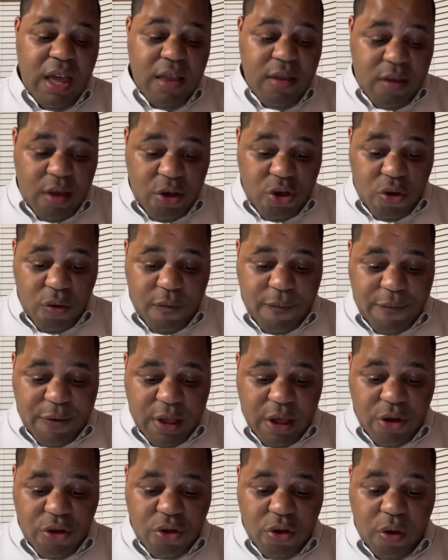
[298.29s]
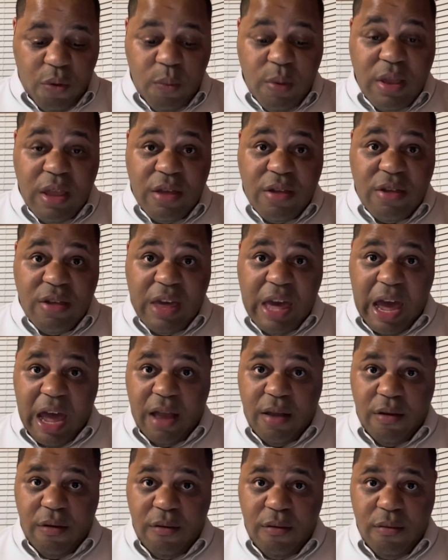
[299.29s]
did you finish with the
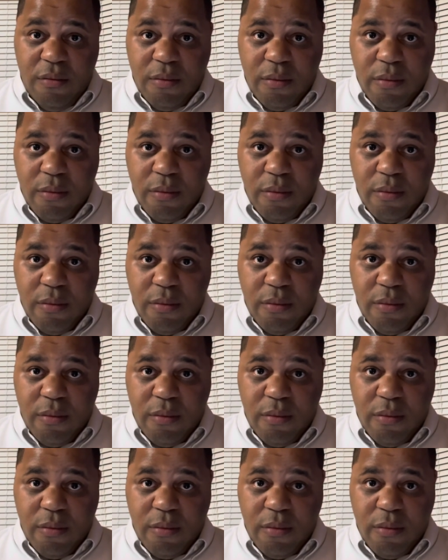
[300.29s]
scanner?